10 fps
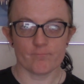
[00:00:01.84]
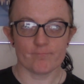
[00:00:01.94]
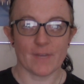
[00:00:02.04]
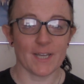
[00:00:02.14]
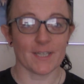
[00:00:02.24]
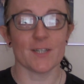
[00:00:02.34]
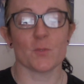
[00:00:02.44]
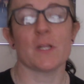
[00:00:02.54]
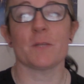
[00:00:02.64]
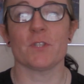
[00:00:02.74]
Hi guys,
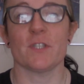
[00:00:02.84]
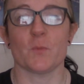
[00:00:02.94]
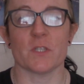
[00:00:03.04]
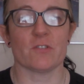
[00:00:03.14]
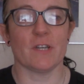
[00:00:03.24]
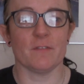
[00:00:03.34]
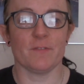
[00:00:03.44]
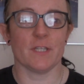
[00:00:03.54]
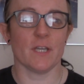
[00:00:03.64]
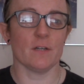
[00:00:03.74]
welcome to this week's training
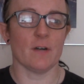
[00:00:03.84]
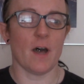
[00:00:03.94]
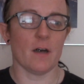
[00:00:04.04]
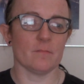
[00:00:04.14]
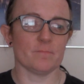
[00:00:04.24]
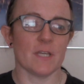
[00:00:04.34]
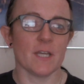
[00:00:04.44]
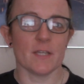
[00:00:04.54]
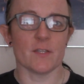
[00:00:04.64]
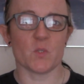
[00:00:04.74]
video.
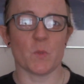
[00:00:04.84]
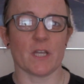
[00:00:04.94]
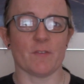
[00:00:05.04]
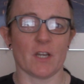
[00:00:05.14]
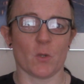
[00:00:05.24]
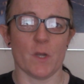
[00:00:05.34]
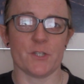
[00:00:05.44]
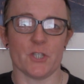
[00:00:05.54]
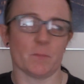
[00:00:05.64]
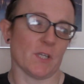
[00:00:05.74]
This week I've had a
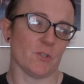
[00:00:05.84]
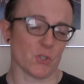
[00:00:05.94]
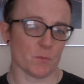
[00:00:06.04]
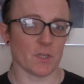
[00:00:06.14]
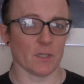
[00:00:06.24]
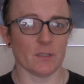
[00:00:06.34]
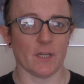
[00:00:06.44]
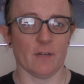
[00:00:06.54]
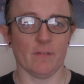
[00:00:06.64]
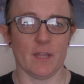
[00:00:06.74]
question on my YouTube channel
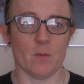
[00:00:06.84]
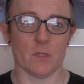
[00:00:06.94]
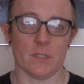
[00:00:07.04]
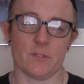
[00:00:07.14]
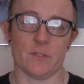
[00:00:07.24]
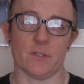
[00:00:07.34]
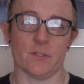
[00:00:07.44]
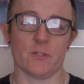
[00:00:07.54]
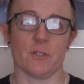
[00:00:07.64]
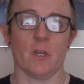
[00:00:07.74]
and I really wanted to
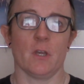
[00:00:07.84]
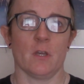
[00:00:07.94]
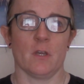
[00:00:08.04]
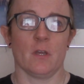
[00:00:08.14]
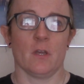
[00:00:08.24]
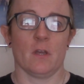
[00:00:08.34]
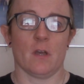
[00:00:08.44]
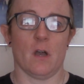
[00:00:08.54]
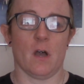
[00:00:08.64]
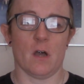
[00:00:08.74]
touch
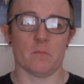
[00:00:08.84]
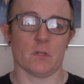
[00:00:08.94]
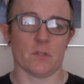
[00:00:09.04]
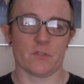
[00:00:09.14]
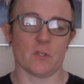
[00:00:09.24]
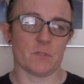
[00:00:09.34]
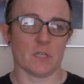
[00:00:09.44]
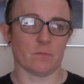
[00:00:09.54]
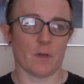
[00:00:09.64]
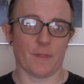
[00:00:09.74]
on this
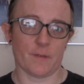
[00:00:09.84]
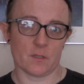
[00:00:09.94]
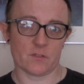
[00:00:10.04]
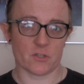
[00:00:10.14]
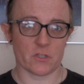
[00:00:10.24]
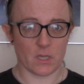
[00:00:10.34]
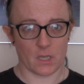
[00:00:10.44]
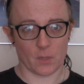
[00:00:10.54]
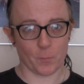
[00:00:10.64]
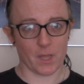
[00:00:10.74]
subject rather than the session that I
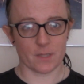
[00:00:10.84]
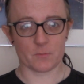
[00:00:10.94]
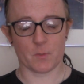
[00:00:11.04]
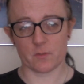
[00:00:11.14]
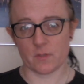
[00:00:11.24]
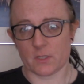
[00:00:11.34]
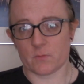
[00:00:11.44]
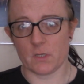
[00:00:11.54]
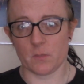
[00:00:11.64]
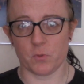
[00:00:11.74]
had planned, because I think it's
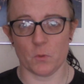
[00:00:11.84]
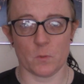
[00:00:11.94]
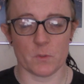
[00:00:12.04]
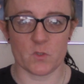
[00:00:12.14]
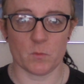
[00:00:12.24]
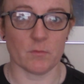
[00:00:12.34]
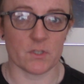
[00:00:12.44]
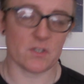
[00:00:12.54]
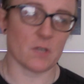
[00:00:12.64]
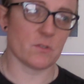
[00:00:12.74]
really important when someone
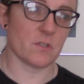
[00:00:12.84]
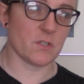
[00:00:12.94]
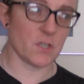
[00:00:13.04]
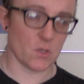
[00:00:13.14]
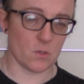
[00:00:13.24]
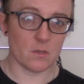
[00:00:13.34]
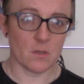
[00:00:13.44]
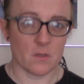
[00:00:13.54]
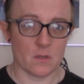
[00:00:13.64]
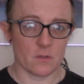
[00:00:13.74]
reaches out to you
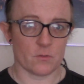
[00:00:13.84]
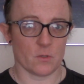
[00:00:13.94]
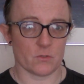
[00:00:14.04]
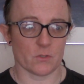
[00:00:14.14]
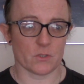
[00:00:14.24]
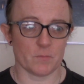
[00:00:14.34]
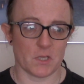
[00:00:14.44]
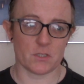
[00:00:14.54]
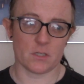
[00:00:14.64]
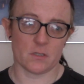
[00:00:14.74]
through your social
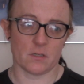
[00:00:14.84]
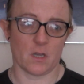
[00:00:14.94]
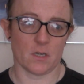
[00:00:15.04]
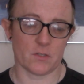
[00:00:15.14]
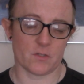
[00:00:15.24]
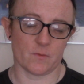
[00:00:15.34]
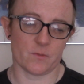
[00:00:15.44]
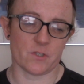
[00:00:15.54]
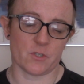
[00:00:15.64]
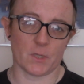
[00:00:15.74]
media and it's a
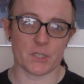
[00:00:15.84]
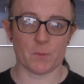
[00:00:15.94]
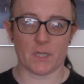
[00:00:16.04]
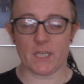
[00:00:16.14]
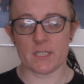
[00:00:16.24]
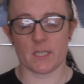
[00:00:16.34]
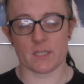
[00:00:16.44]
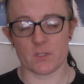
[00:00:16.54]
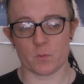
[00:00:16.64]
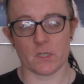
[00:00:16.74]
situation when it is like
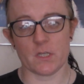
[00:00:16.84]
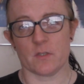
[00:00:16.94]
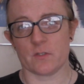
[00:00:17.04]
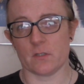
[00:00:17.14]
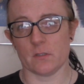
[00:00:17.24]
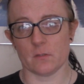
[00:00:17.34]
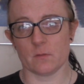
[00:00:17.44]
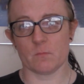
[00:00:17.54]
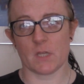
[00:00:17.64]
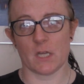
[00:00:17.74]
this one is to
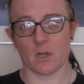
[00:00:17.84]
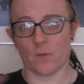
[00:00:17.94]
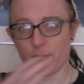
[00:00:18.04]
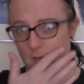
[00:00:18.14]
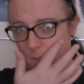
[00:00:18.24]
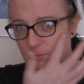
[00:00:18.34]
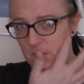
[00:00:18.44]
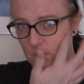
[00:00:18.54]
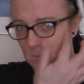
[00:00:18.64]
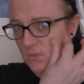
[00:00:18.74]
kind of offer help to them.